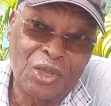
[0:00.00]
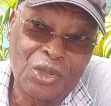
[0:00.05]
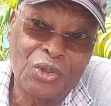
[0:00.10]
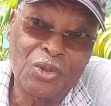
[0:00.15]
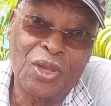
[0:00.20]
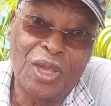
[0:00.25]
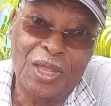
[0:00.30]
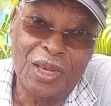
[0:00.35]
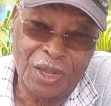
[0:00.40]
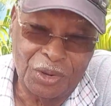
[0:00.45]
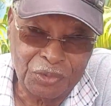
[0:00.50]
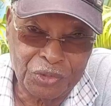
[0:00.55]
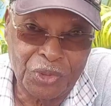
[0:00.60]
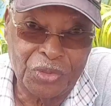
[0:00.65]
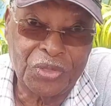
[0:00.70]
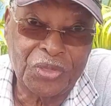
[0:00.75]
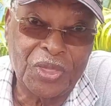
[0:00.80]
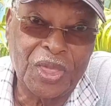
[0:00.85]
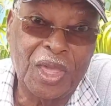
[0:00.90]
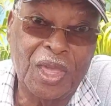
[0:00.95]
You get
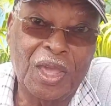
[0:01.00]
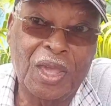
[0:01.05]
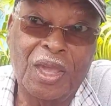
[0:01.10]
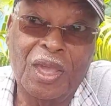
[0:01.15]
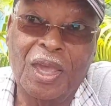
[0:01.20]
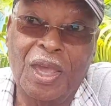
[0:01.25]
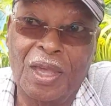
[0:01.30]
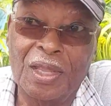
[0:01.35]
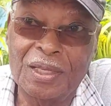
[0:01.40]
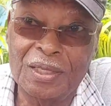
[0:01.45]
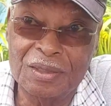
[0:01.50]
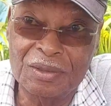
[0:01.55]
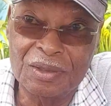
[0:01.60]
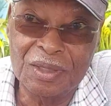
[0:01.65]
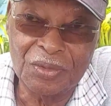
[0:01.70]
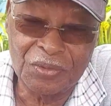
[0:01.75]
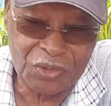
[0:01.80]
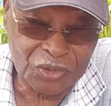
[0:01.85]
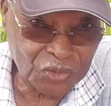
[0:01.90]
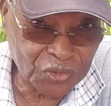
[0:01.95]
everything
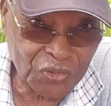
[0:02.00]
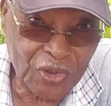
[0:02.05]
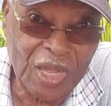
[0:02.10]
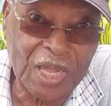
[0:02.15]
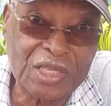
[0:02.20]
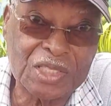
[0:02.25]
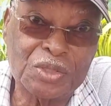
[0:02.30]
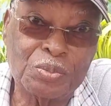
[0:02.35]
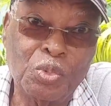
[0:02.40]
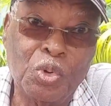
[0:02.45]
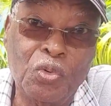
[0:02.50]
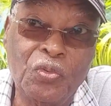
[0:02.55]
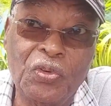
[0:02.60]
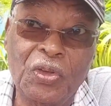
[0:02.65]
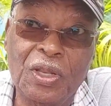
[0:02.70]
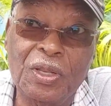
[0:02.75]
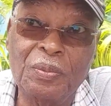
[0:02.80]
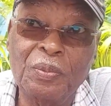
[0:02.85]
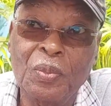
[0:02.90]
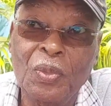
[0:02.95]
and it's fast
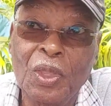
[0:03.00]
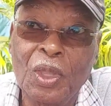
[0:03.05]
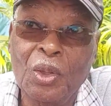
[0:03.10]
moving.